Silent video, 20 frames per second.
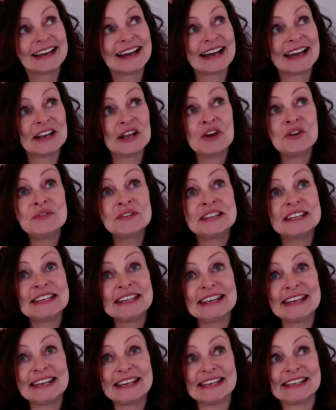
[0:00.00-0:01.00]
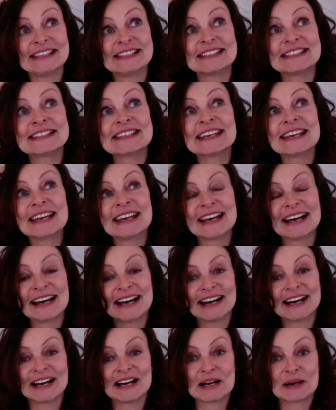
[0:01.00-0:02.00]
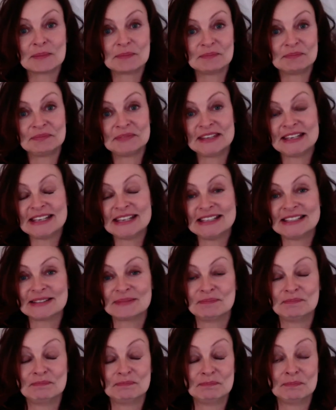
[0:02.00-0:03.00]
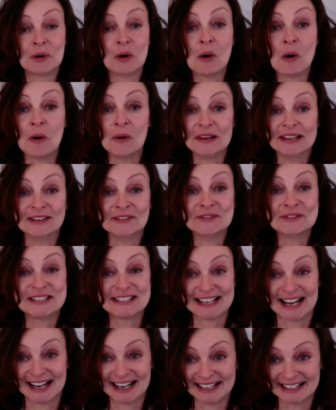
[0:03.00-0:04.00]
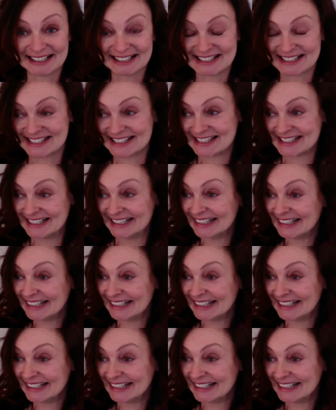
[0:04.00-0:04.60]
And over the years, these poor little ducks